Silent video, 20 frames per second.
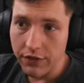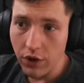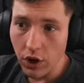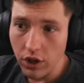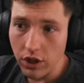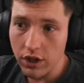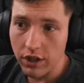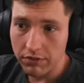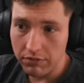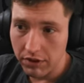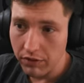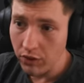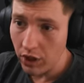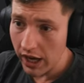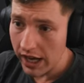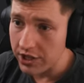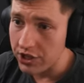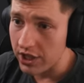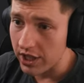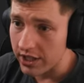They've
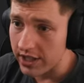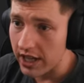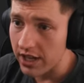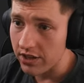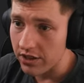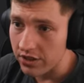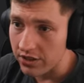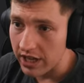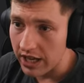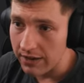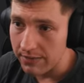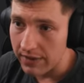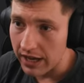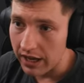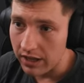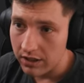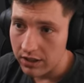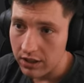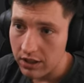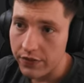got actually a decent team
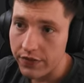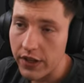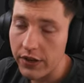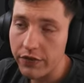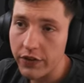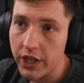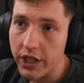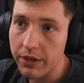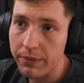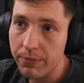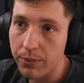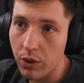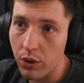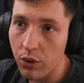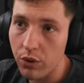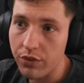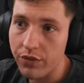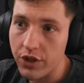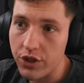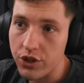now. They've definitely
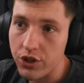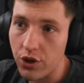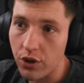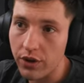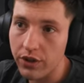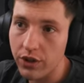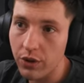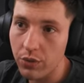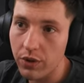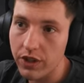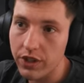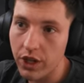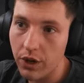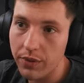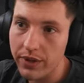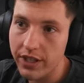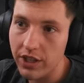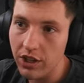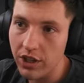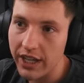improved during the window.
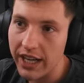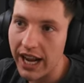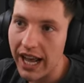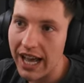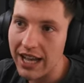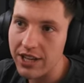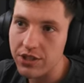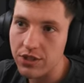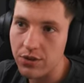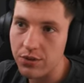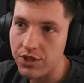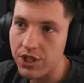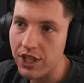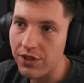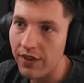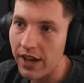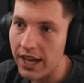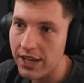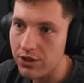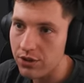We can look at Arsenal, see
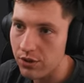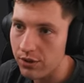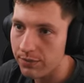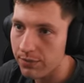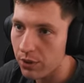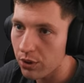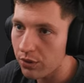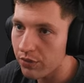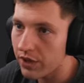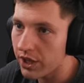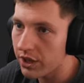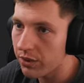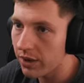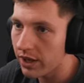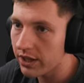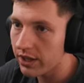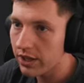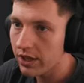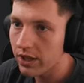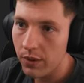if Arsenal improved
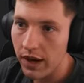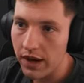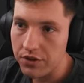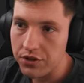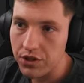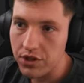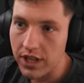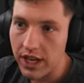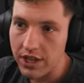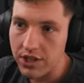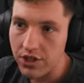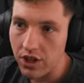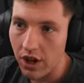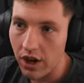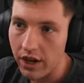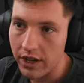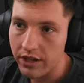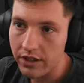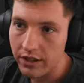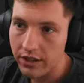anyone. Who else did they
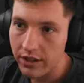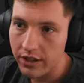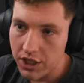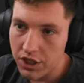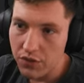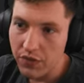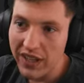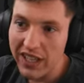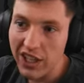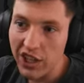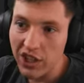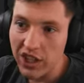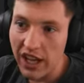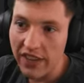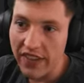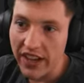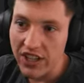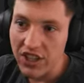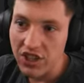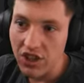sign? Doesn't really look
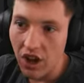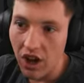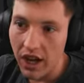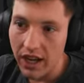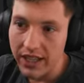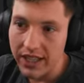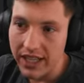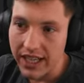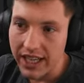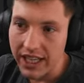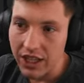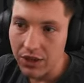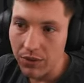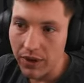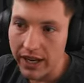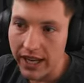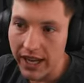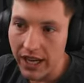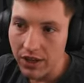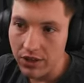like they signed
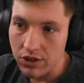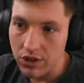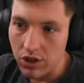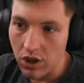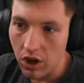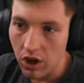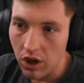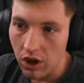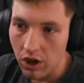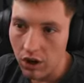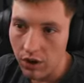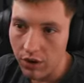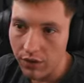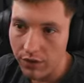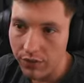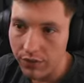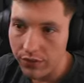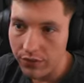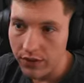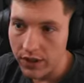anyone else
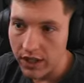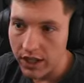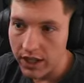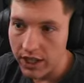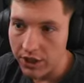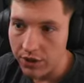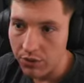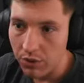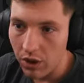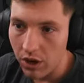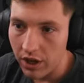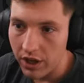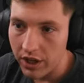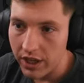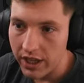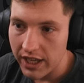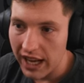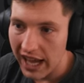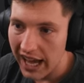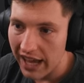of any
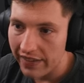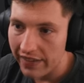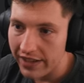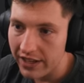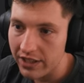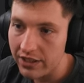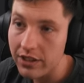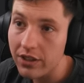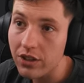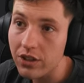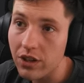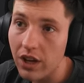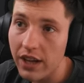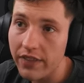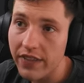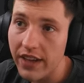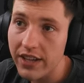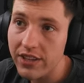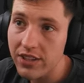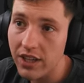quality. Nah, that doesn't look
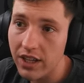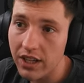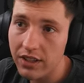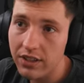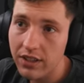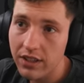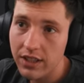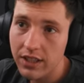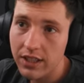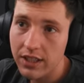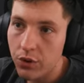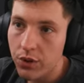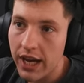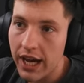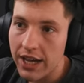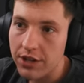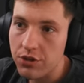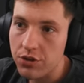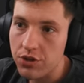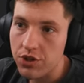like they did.
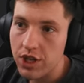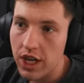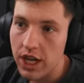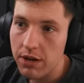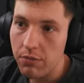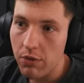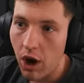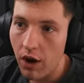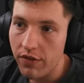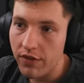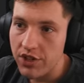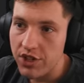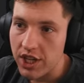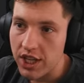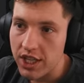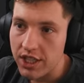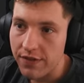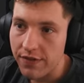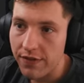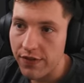Newcastle's team
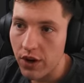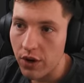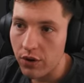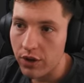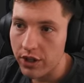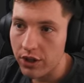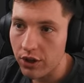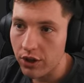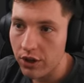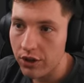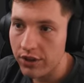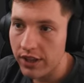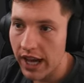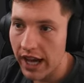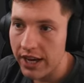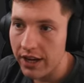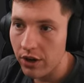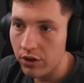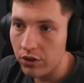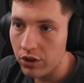obviously is very good.
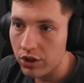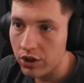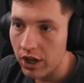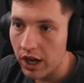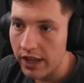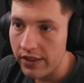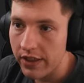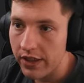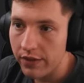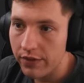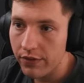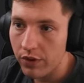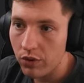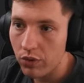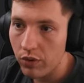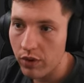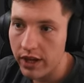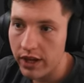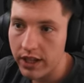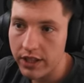They don't look like they've
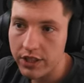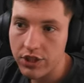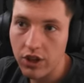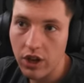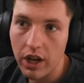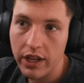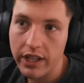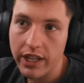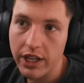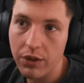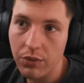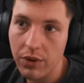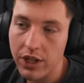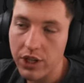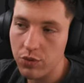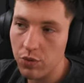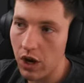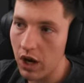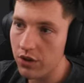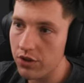really signed
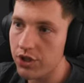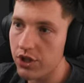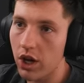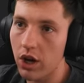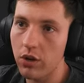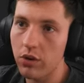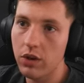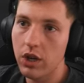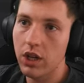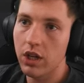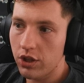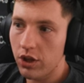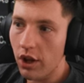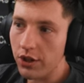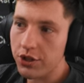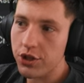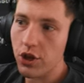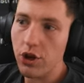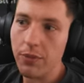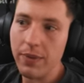anyone as well. So
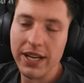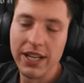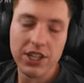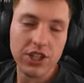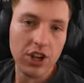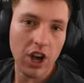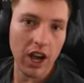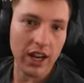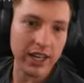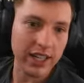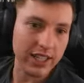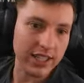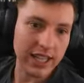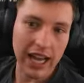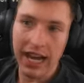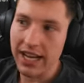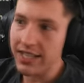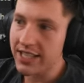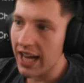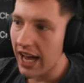not too many signings
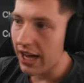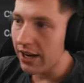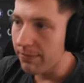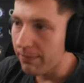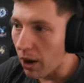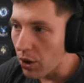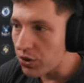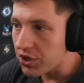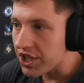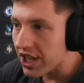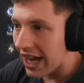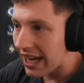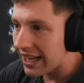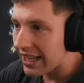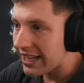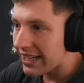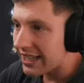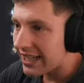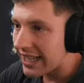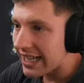are done. Mo
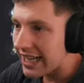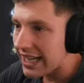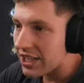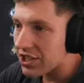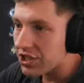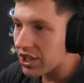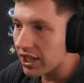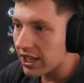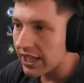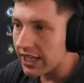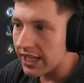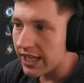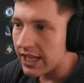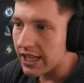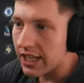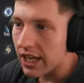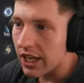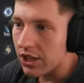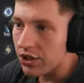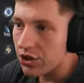Salah leads the
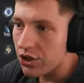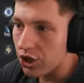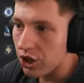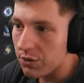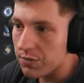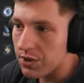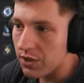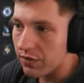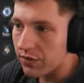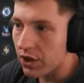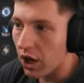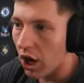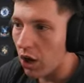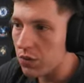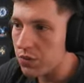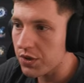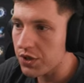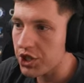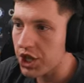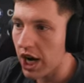league in terms of
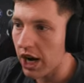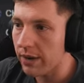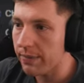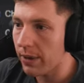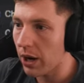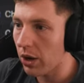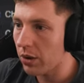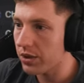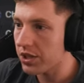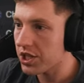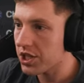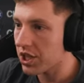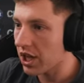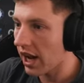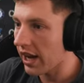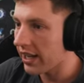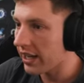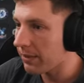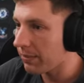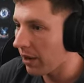goals, with Jarrod Bowen
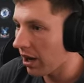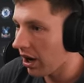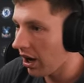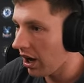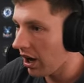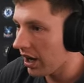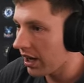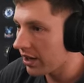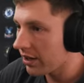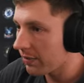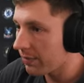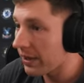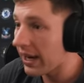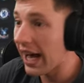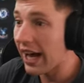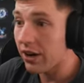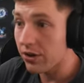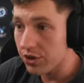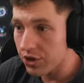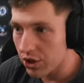slightly behind.
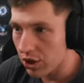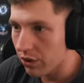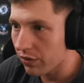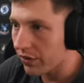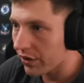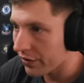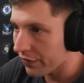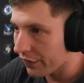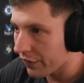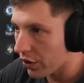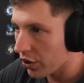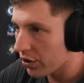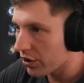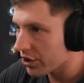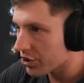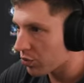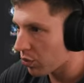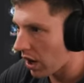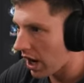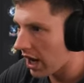Bernardo Silva in third
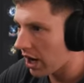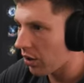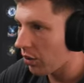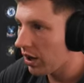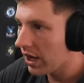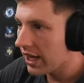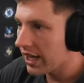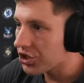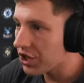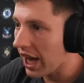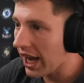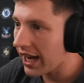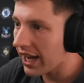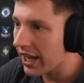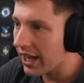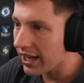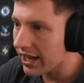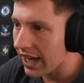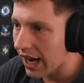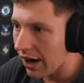as well.
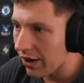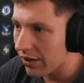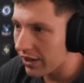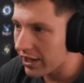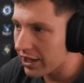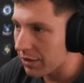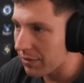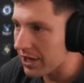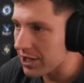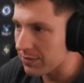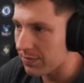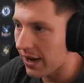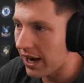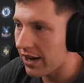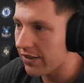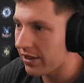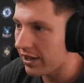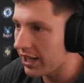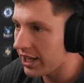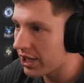Saka currently the best
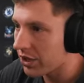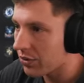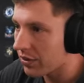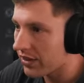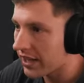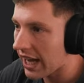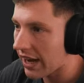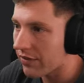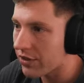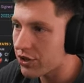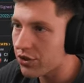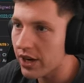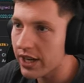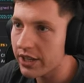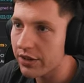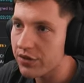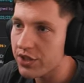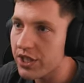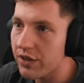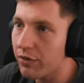player in the league with the average
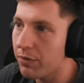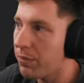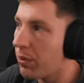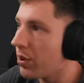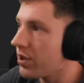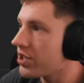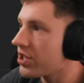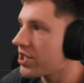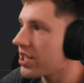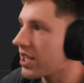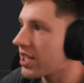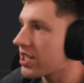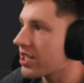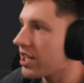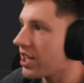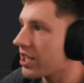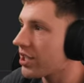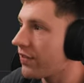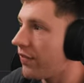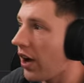rating of
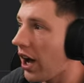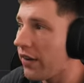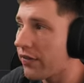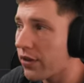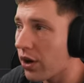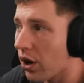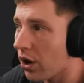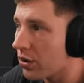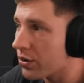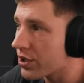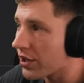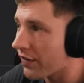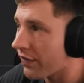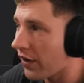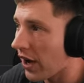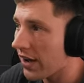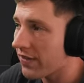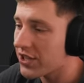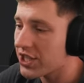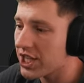7.66. 5 goals,
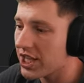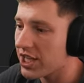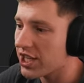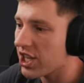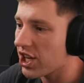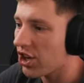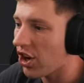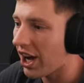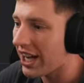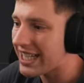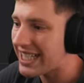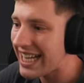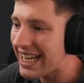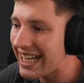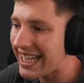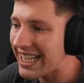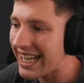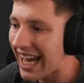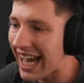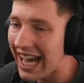5 assists,
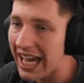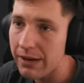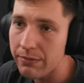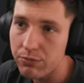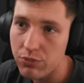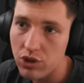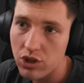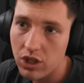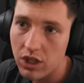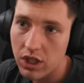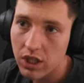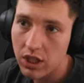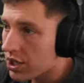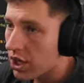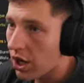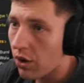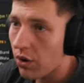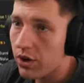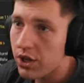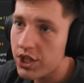19 games.
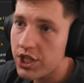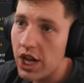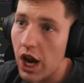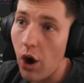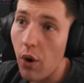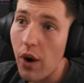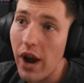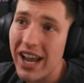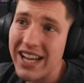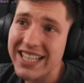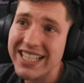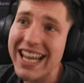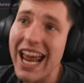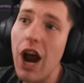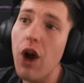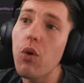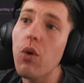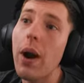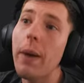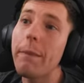So
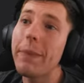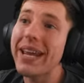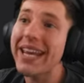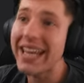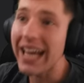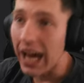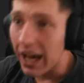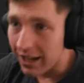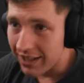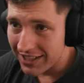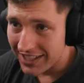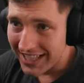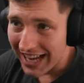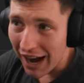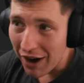Sarabia.